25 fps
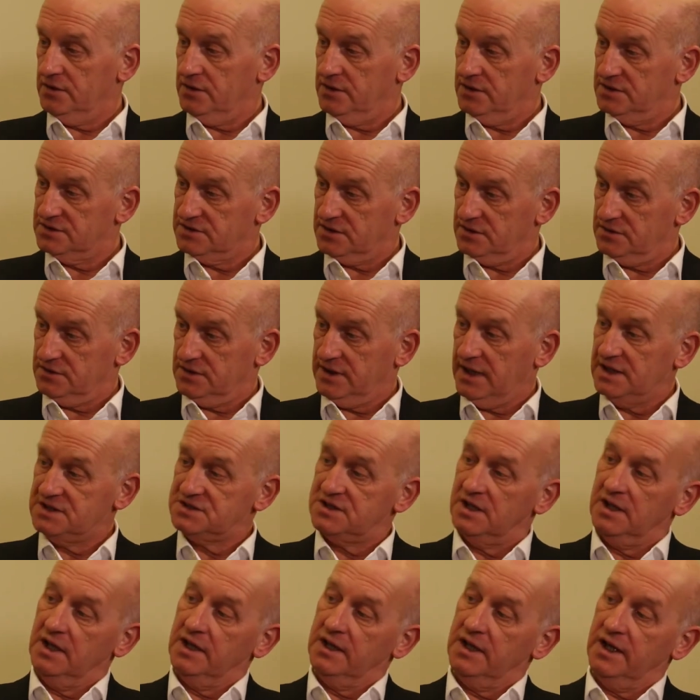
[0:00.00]
yes,
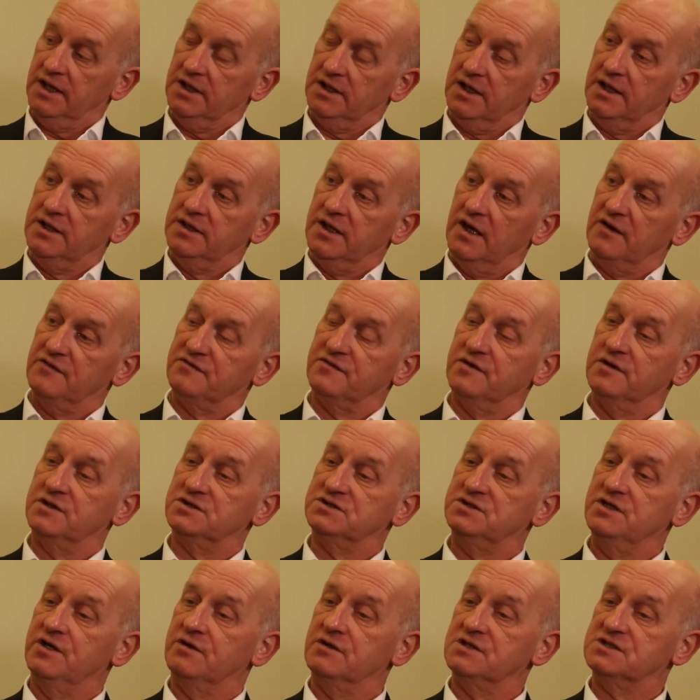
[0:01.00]
in that
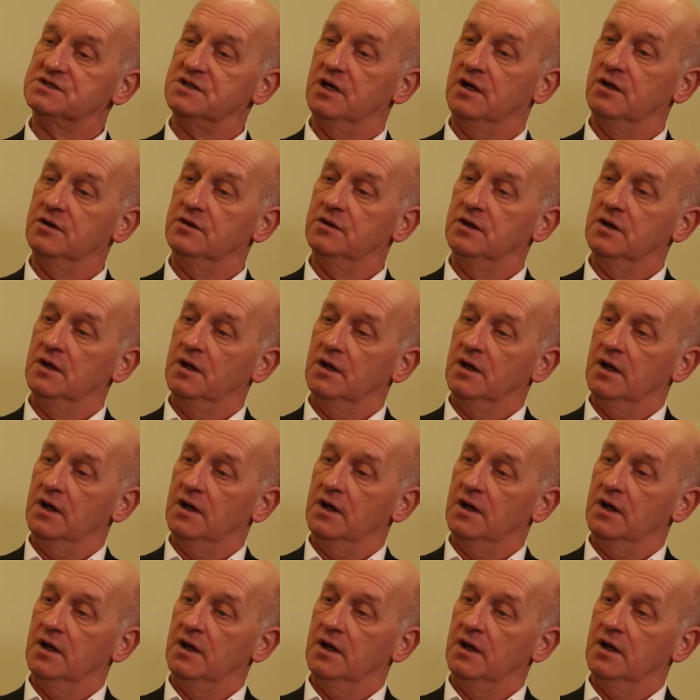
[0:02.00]
first year or so,